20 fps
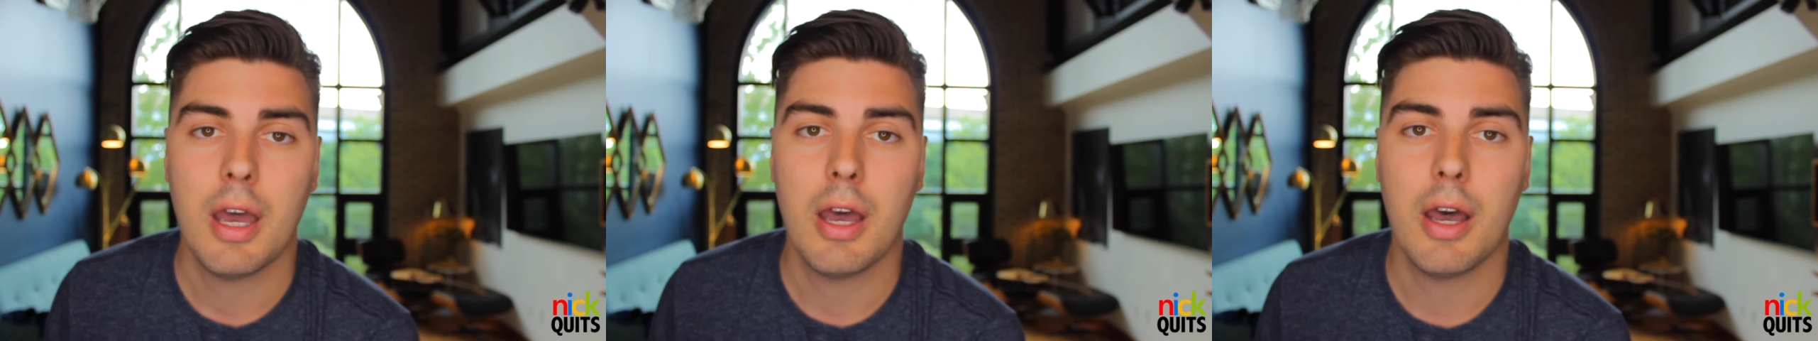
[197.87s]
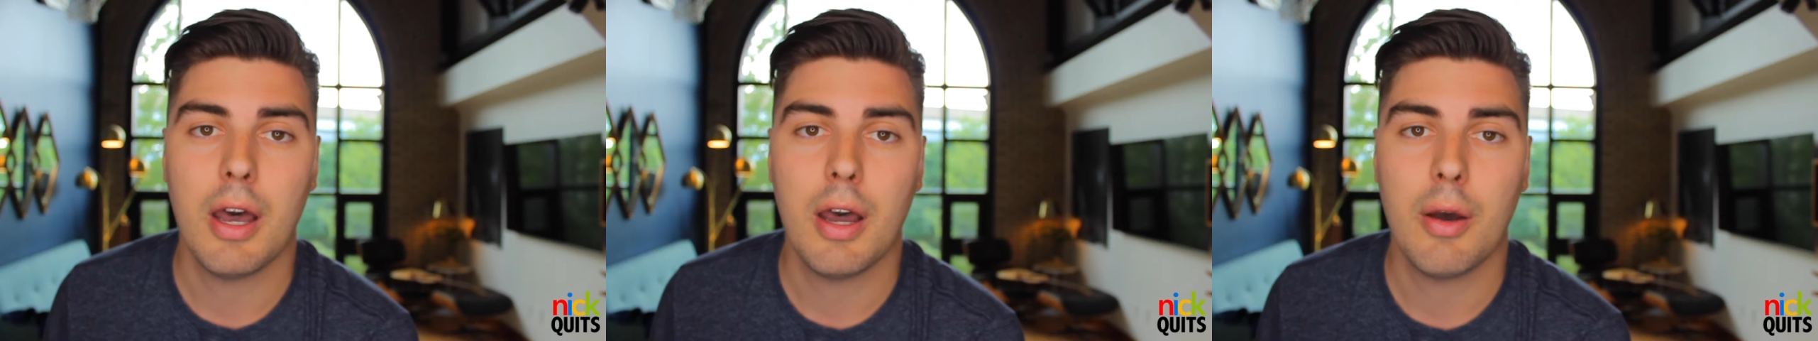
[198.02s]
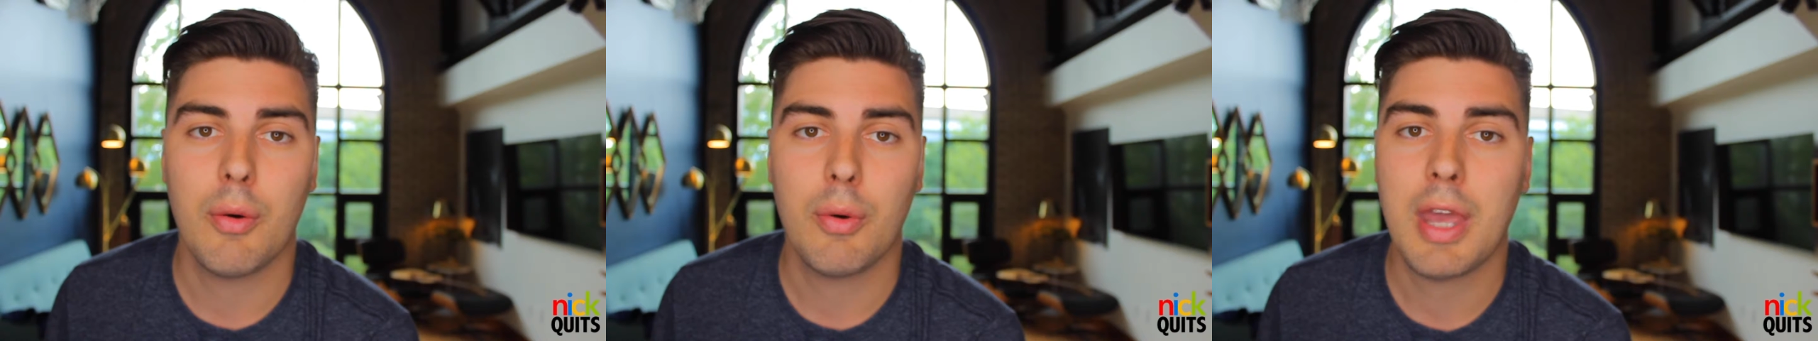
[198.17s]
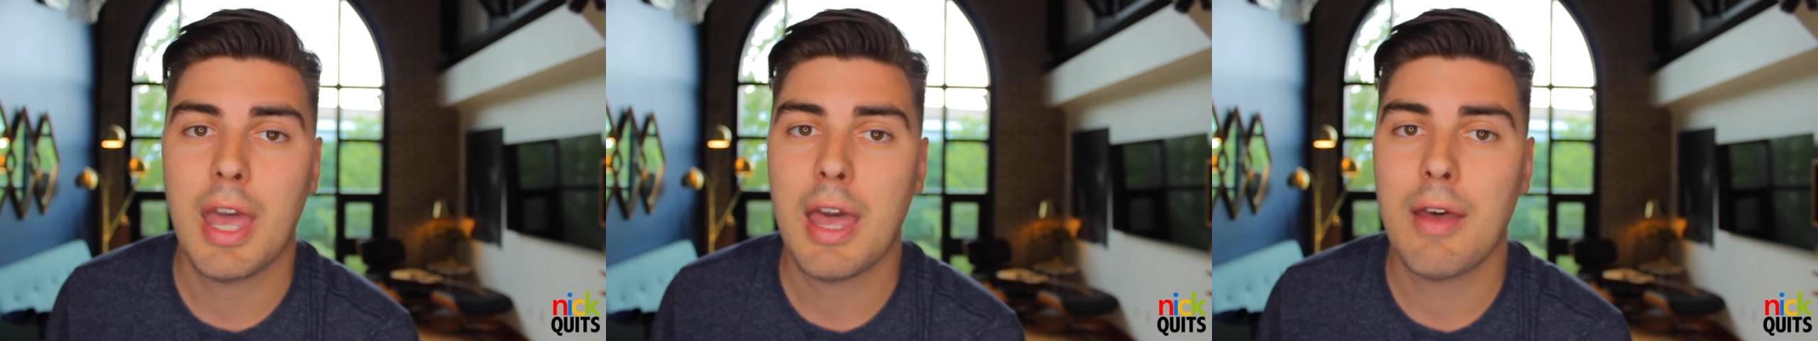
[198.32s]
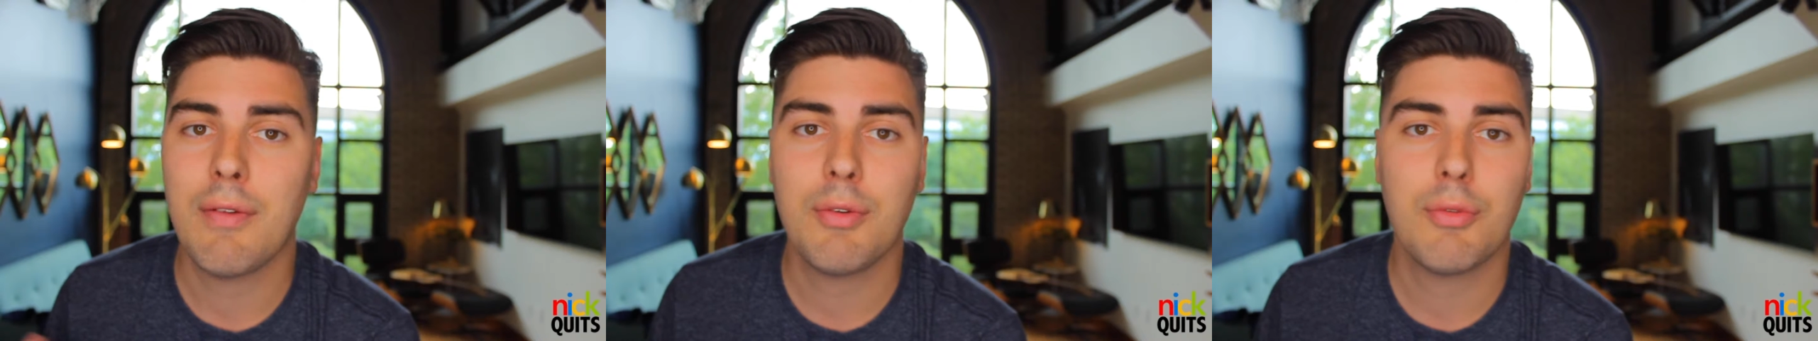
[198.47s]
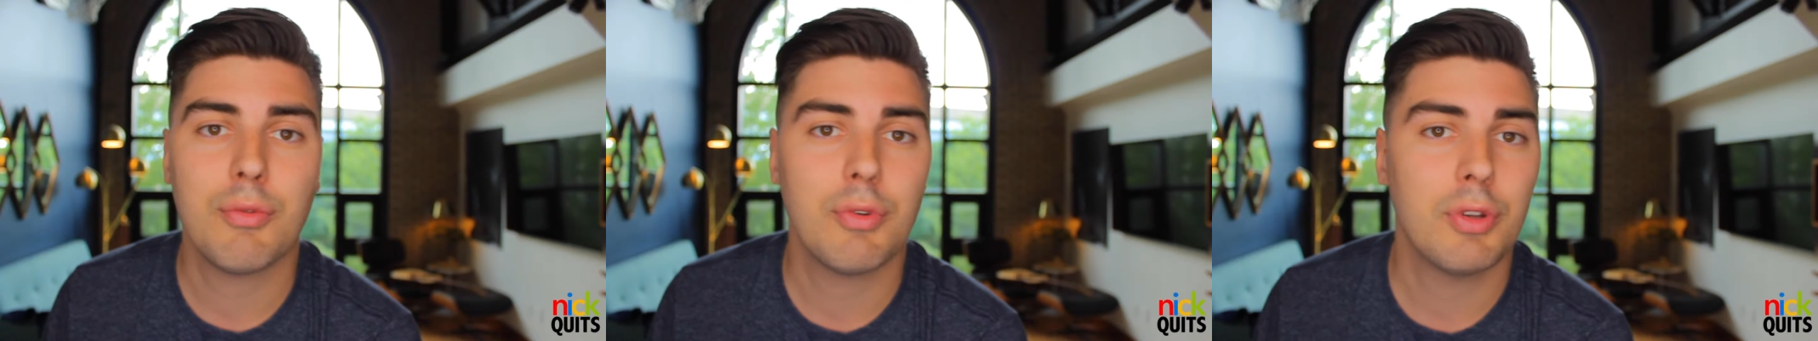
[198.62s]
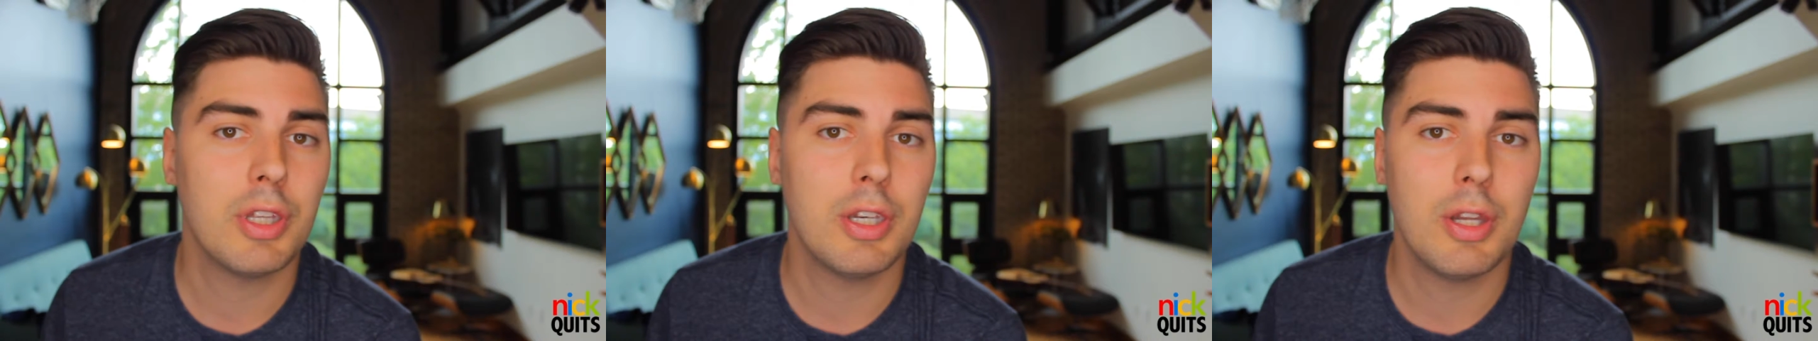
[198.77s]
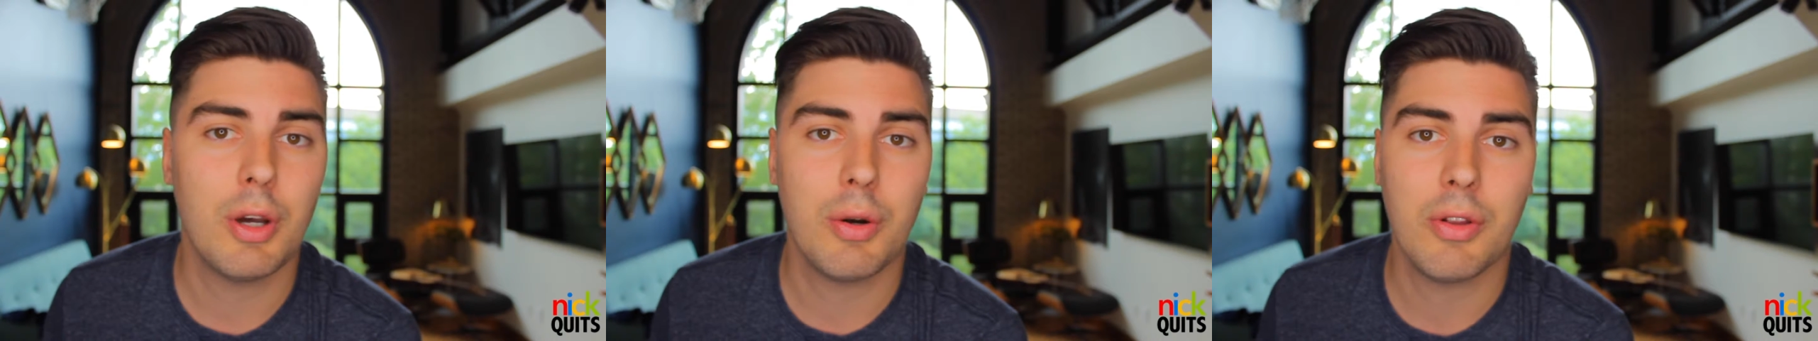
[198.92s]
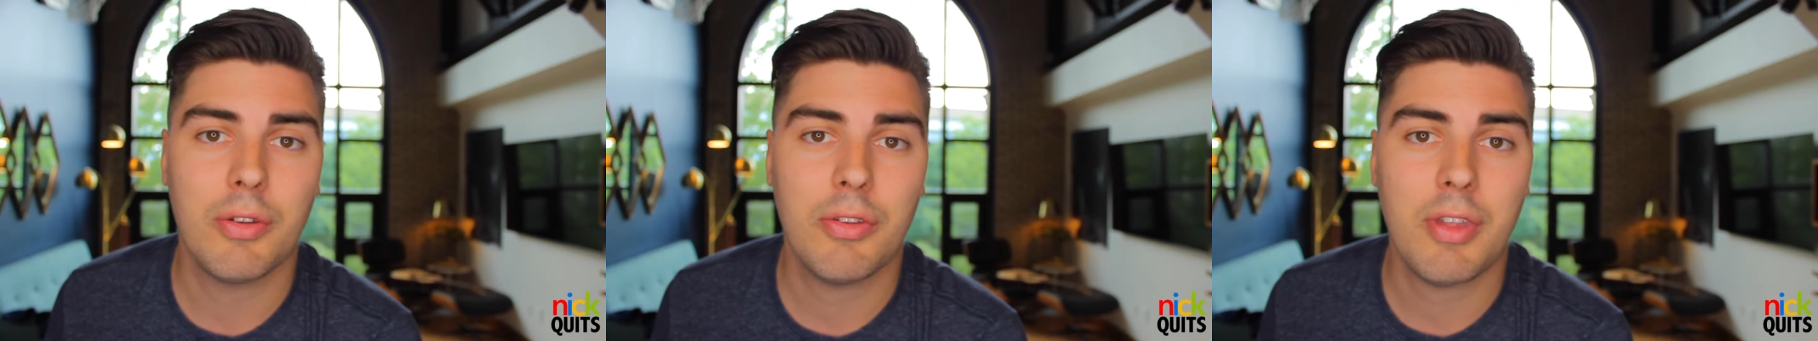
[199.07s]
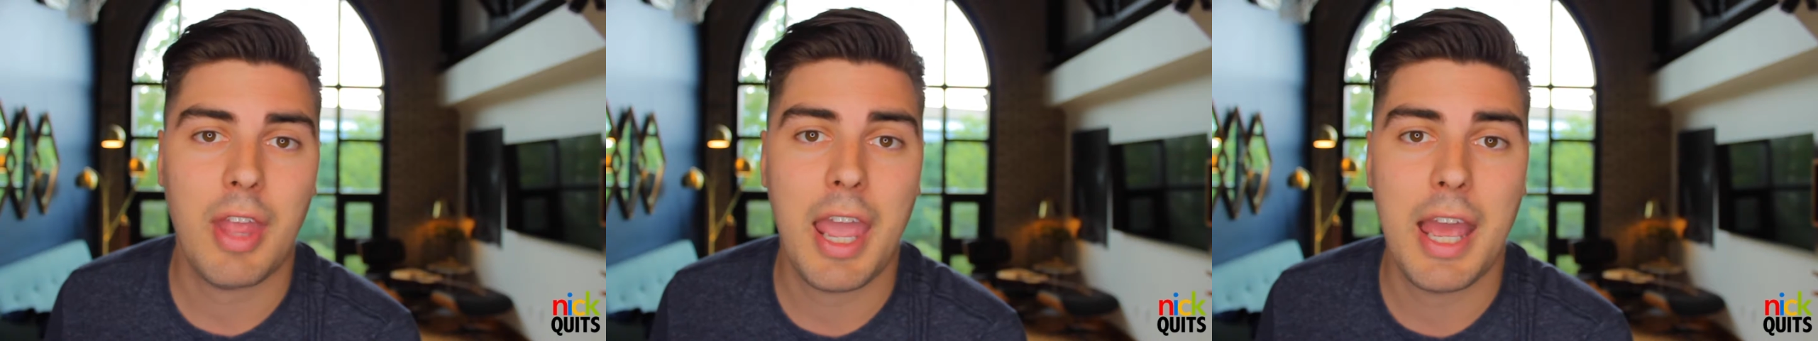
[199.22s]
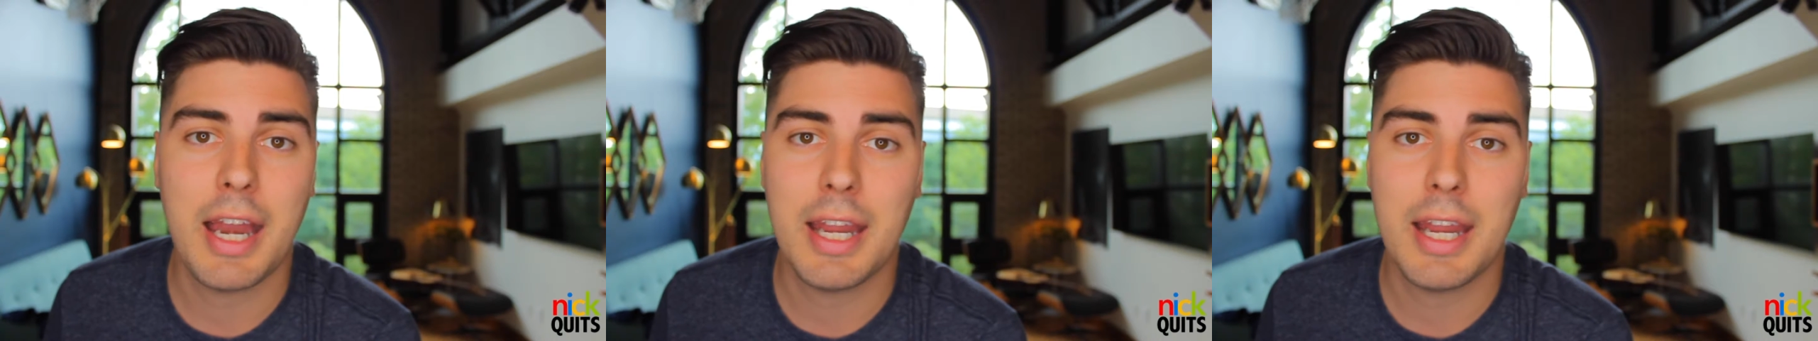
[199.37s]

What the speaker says: We haven't really noticed